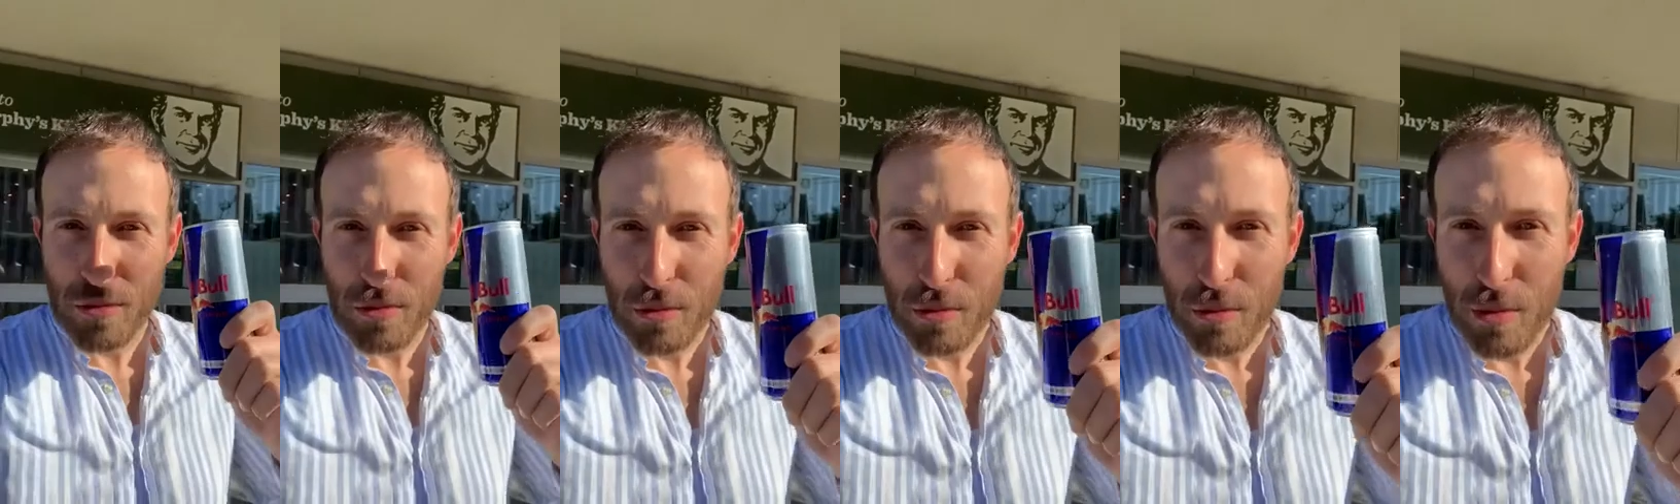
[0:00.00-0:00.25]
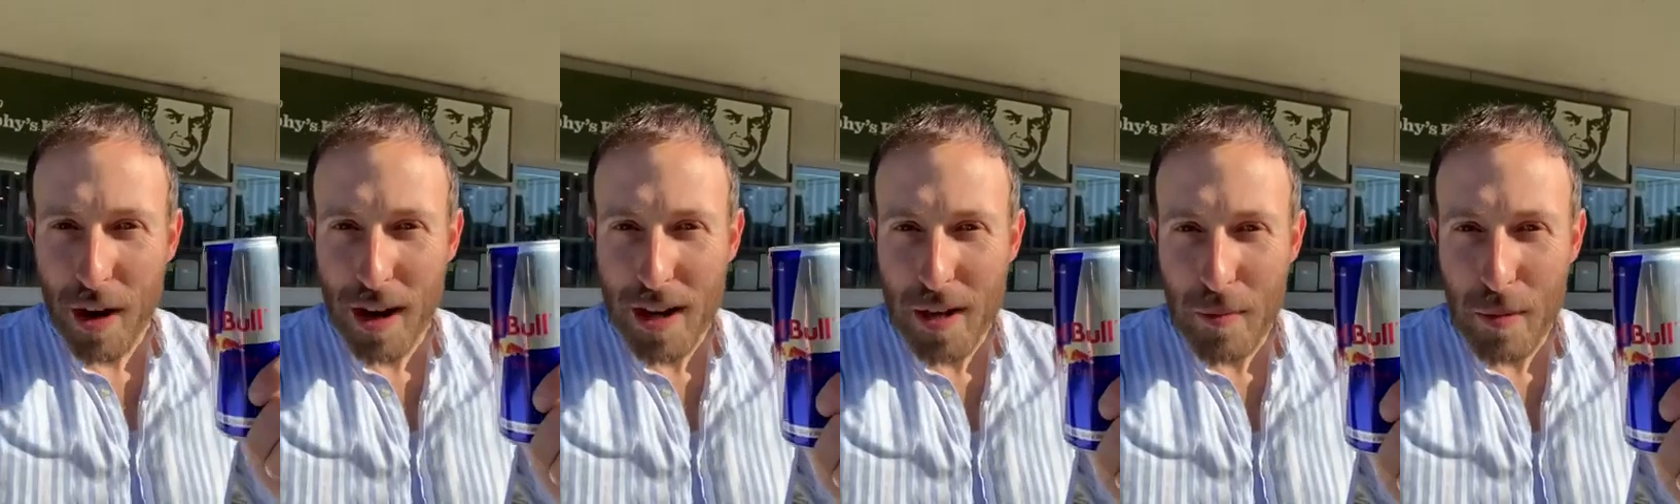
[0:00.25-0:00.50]

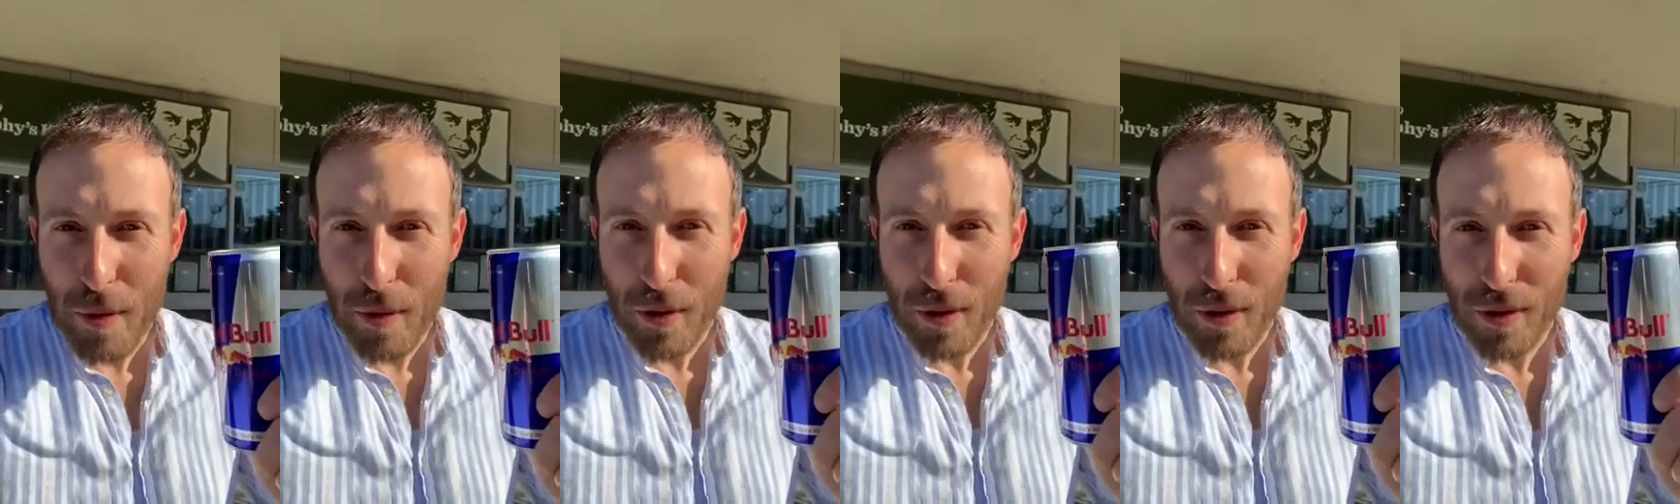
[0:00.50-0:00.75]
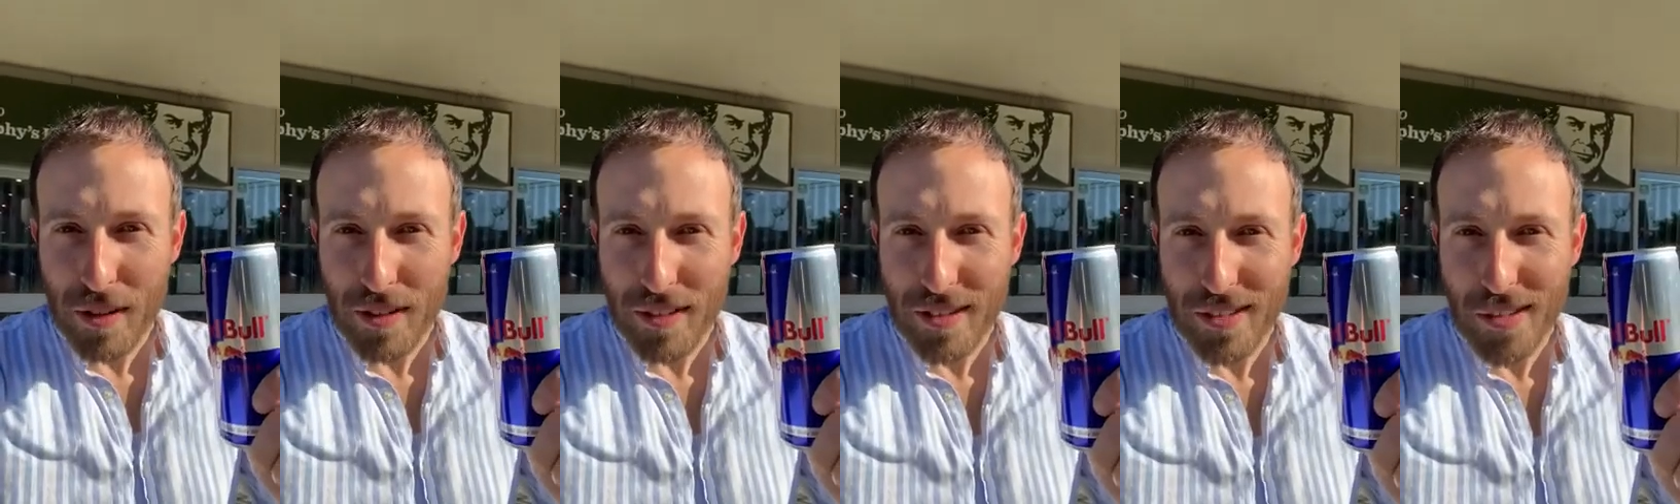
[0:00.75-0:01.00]
Red Bull.
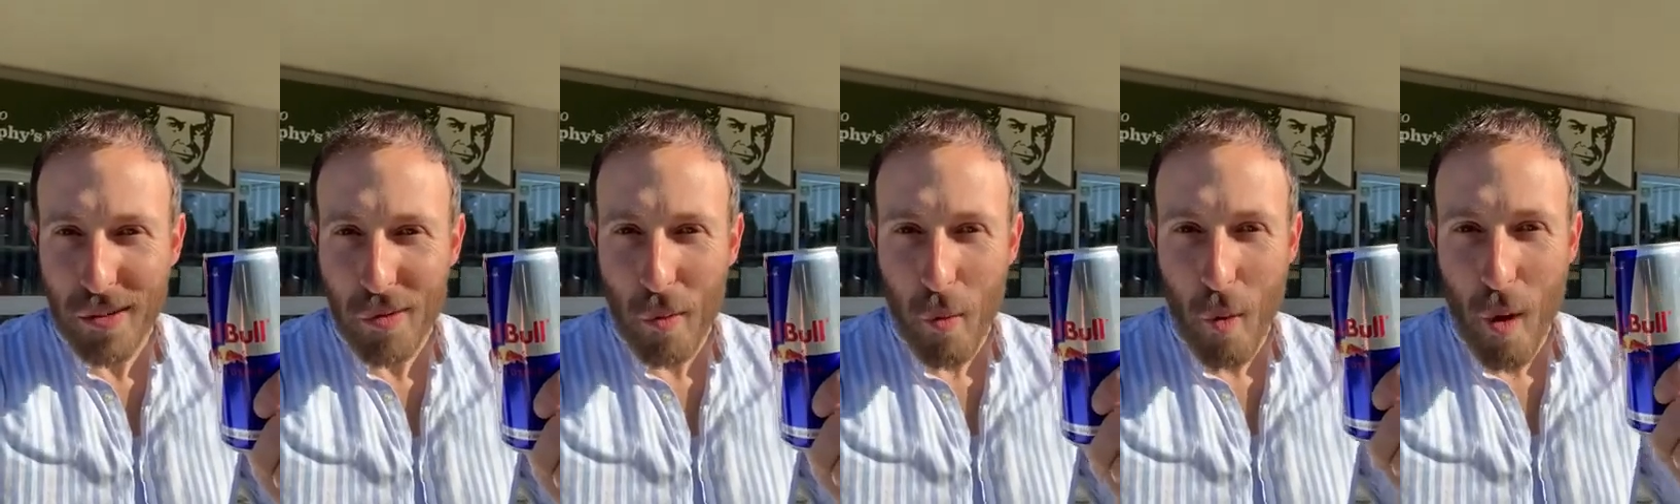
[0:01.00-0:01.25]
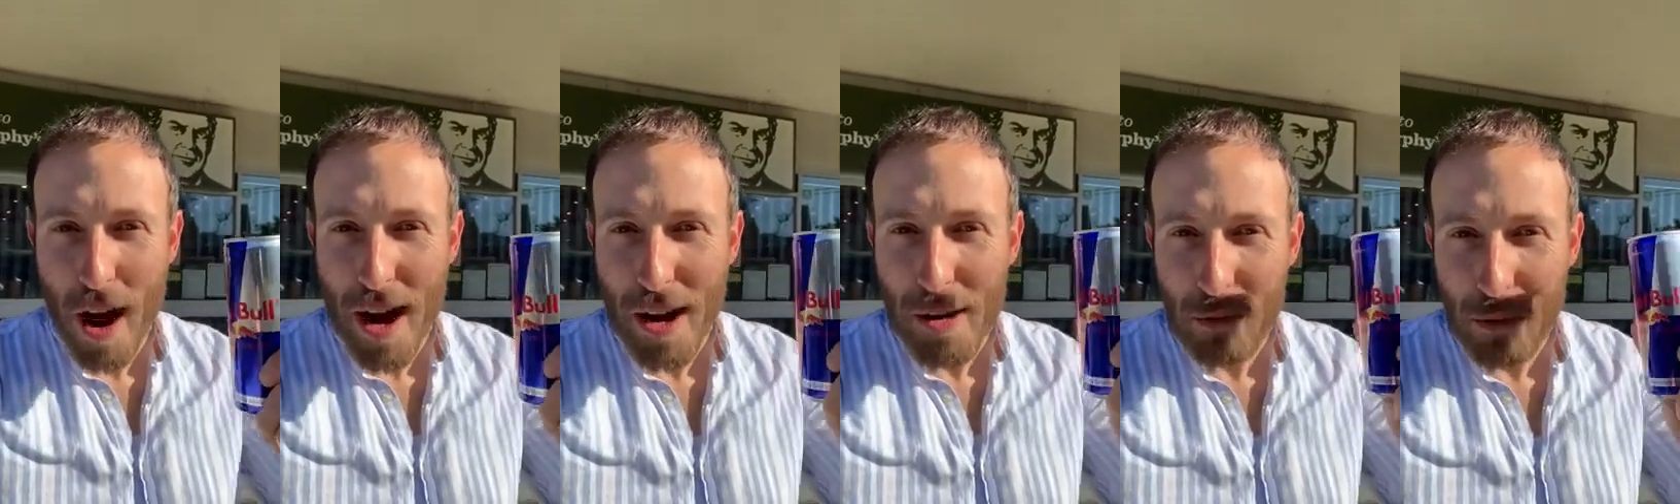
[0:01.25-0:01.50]

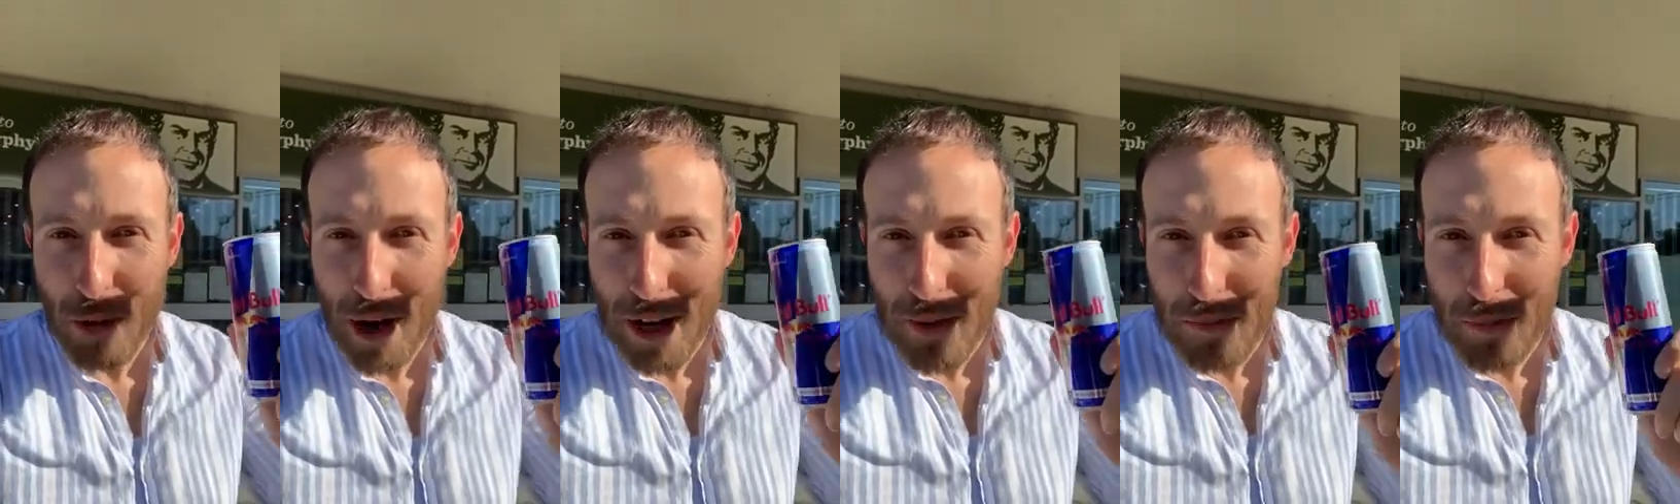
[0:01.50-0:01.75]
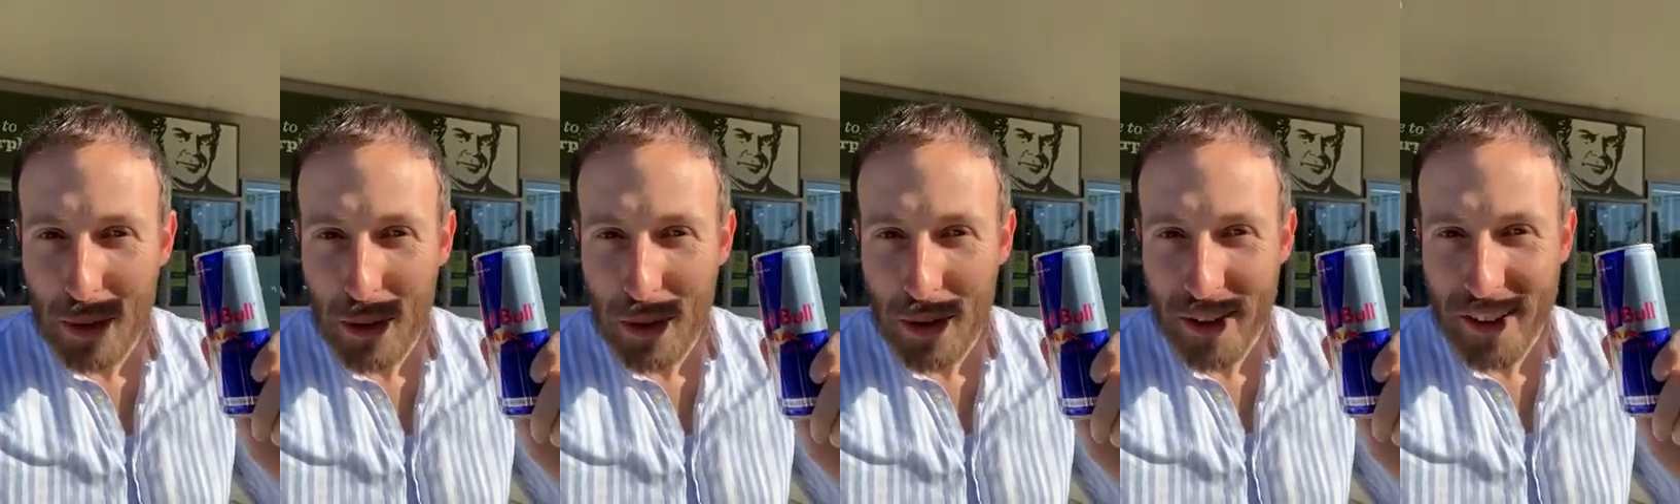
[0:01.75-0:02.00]
Why Red
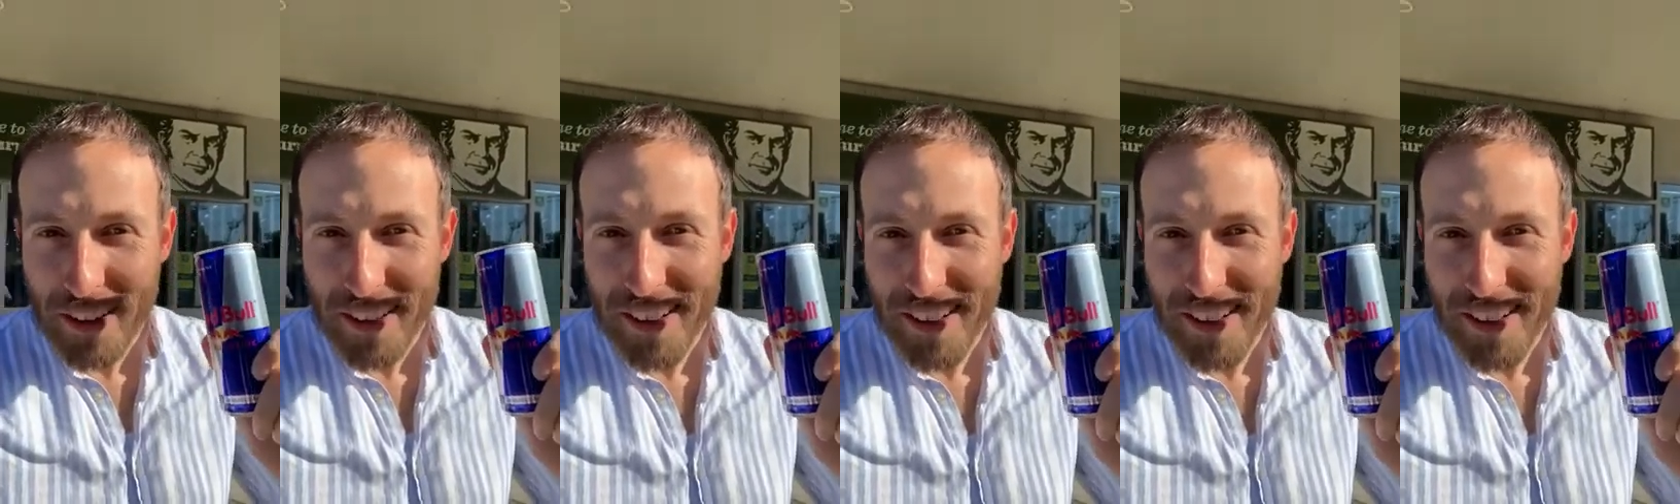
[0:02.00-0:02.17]
Bull?